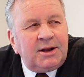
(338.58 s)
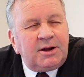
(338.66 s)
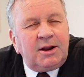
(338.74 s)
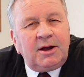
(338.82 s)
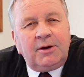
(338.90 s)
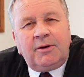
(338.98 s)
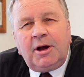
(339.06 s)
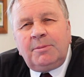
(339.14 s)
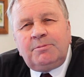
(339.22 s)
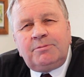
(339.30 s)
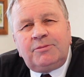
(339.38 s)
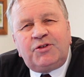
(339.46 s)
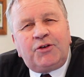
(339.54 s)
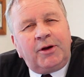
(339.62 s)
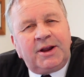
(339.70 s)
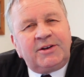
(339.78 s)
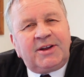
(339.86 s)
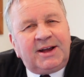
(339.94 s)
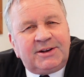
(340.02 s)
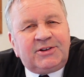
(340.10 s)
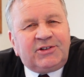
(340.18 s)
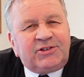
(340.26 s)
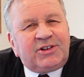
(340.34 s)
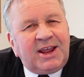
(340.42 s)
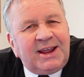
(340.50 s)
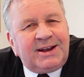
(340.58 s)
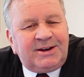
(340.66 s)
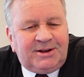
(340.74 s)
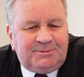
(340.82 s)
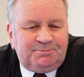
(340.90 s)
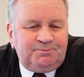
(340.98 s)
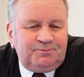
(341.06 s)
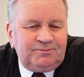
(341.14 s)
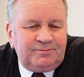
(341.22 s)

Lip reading: No, I'm trying to understand him.